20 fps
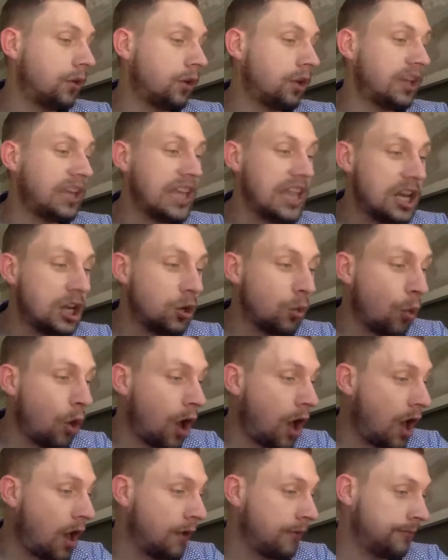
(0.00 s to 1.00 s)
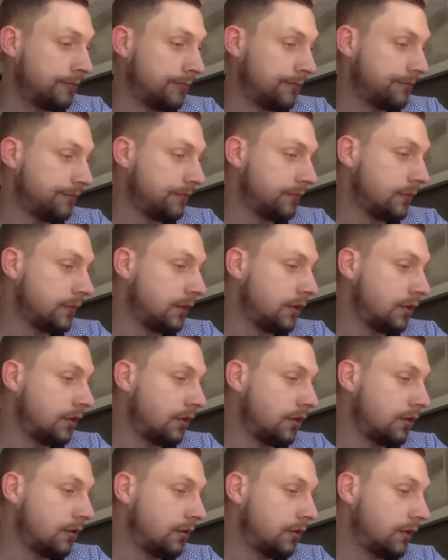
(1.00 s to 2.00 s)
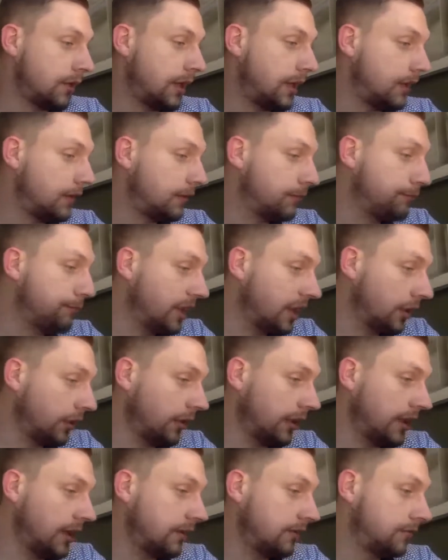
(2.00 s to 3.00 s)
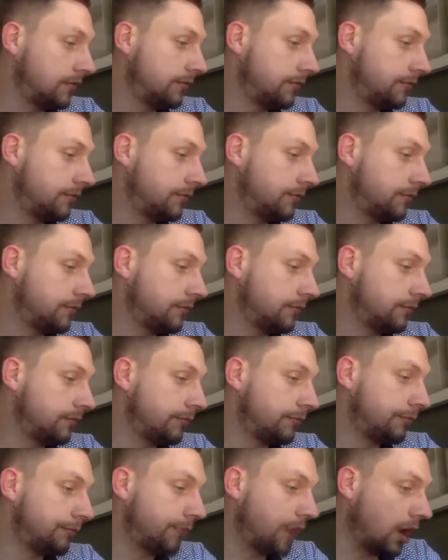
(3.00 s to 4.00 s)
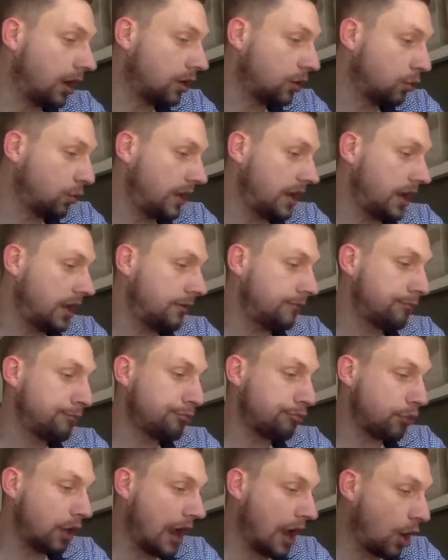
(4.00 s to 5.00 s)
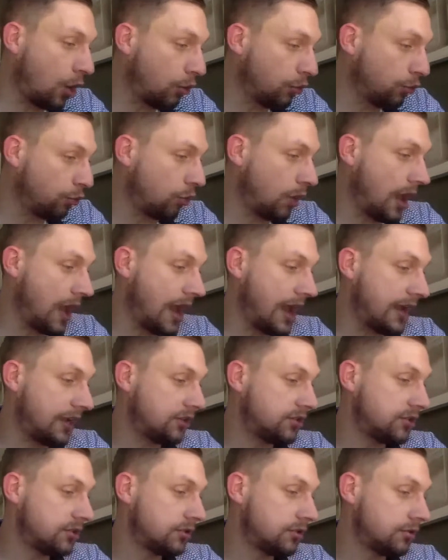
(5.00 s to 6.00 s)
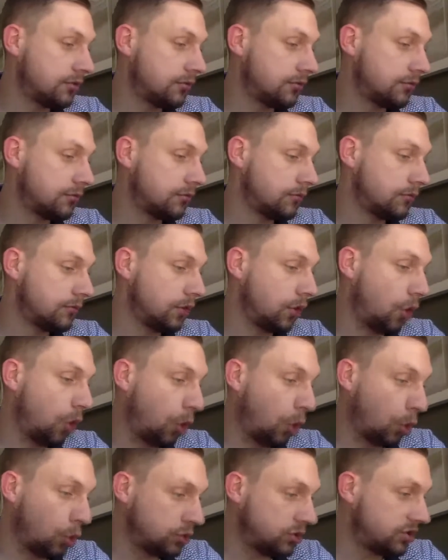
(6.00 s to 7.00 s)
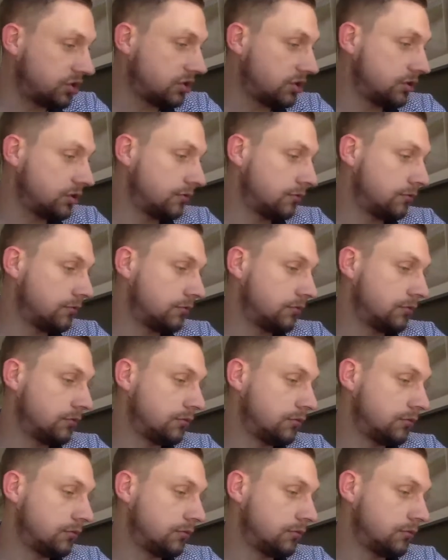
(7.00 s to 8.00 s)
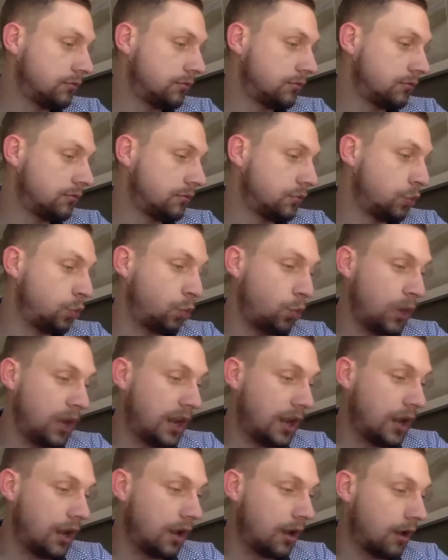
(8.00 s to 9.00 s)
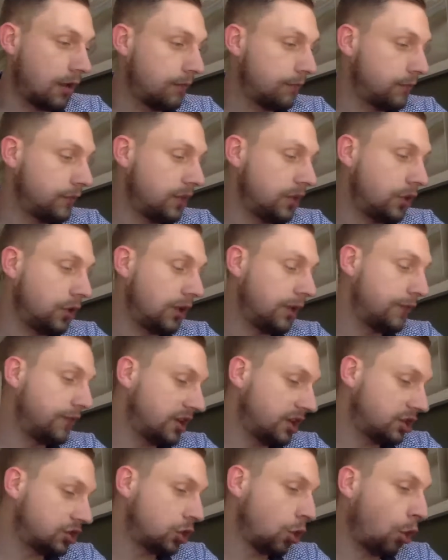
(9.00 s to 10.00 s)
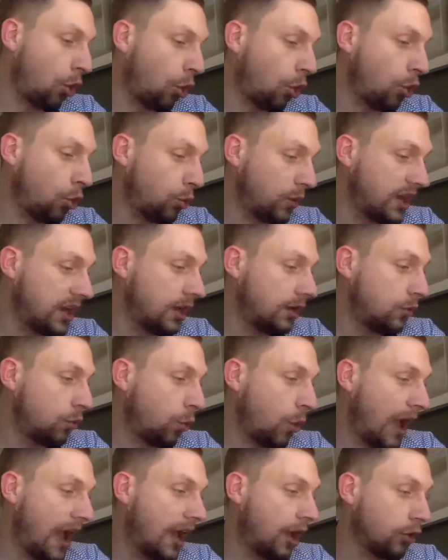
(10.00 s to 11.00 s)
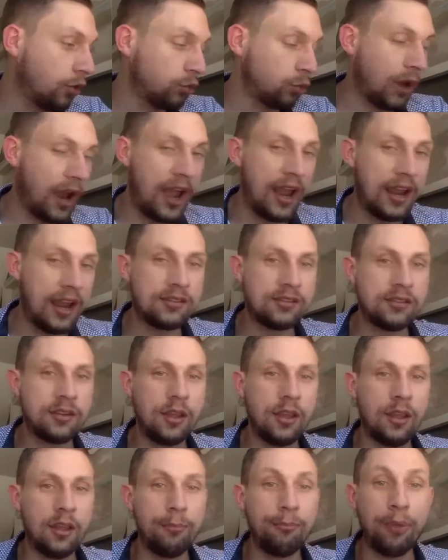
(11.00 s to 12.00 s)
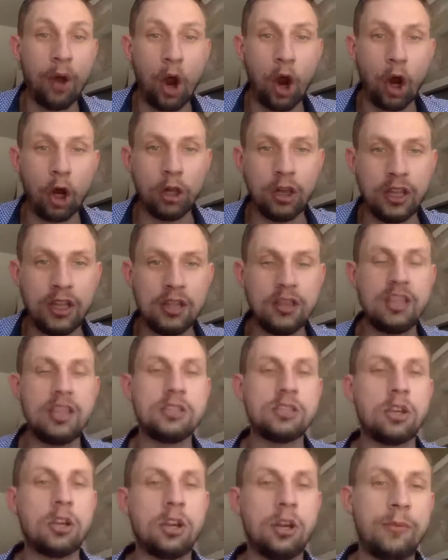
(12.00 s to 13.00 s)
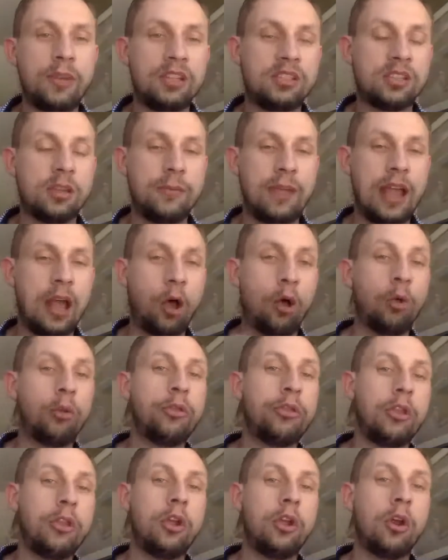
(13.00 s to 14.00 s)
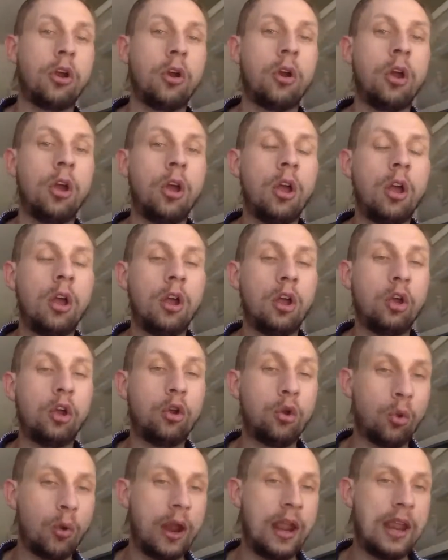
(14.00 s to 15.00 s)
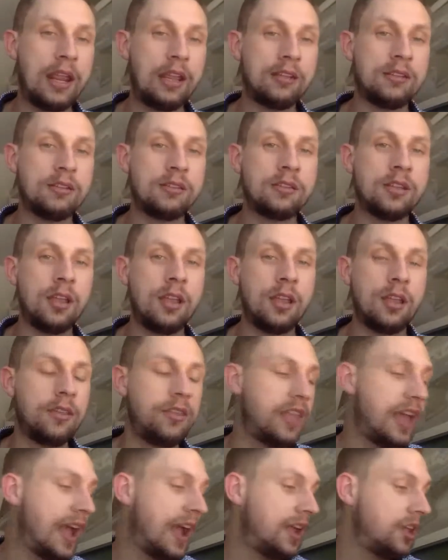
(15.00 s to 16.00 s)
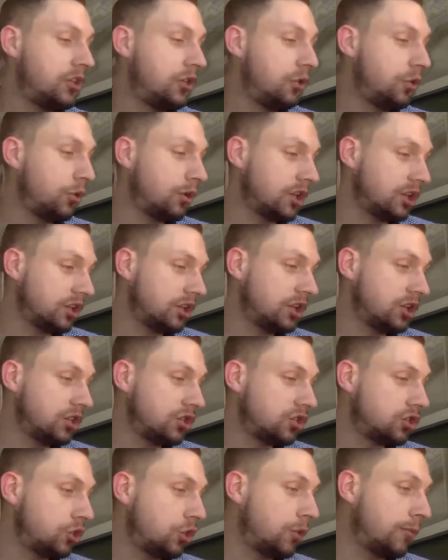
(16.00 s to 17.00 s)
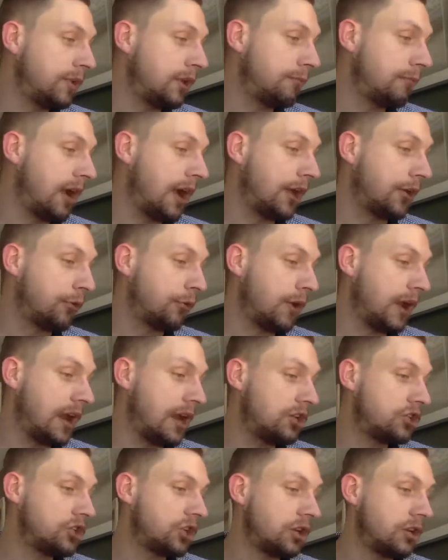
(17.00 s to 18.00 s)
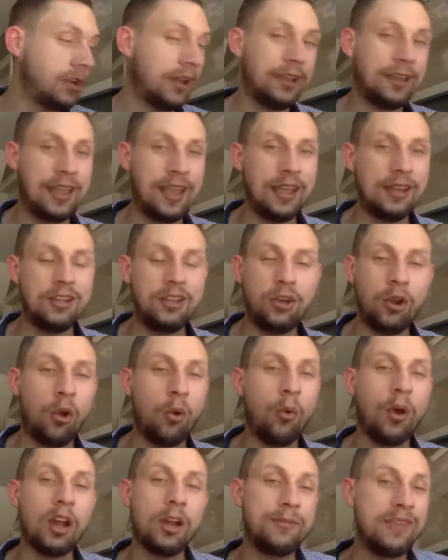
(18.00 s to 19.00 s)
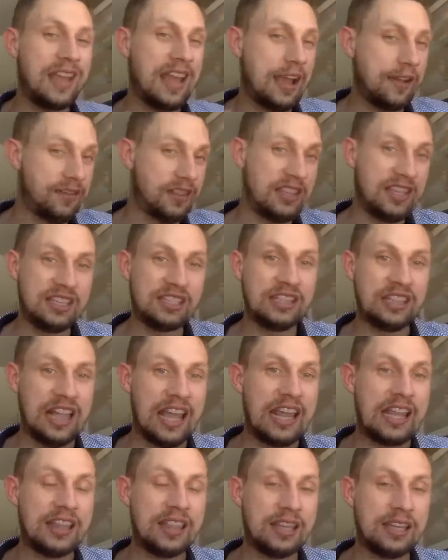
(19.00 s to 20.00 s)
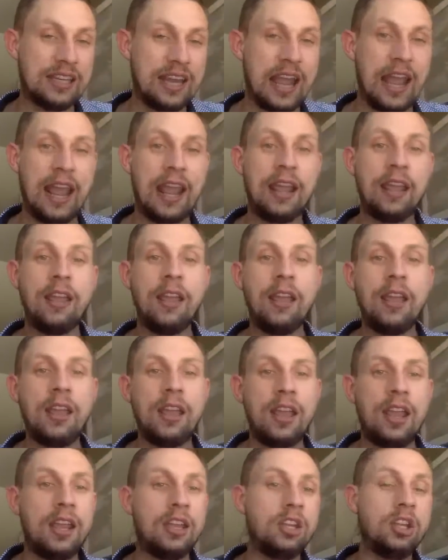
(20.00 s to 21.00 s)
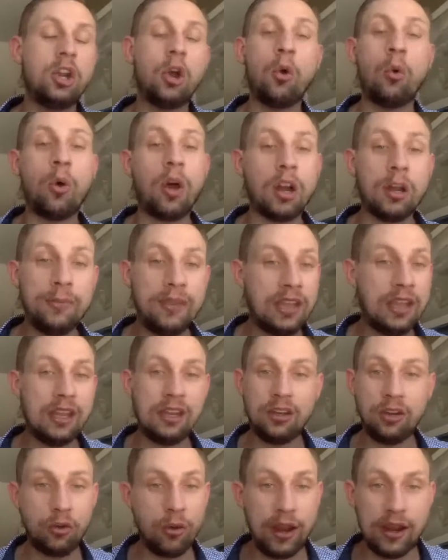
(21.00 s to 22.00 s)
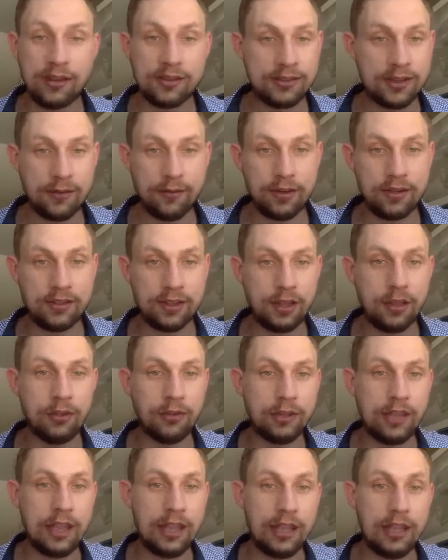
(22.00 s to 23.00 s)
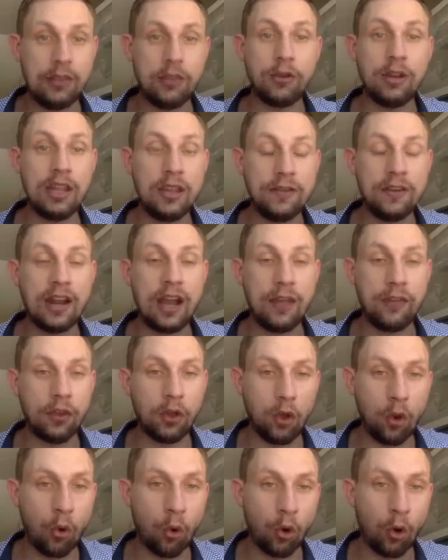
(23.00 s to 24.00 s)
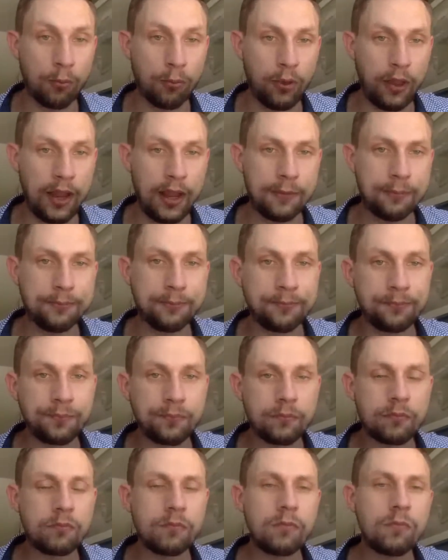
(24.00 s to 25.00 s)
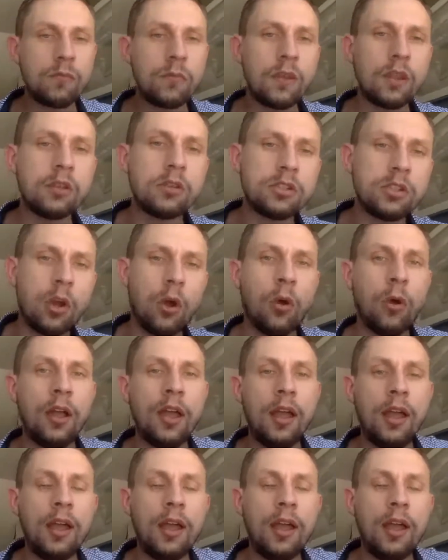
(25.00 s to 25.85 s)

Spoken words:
quinoa, like millet, buckwheat, brown rice, oats, wheat, if it is whole wheat, wild rice, barley. These are going to be some healthier grains that you can consume in moderation. Again, you don't want to be having these late in the day, and you don't want to be eating grains every single day either, even on the core plan. So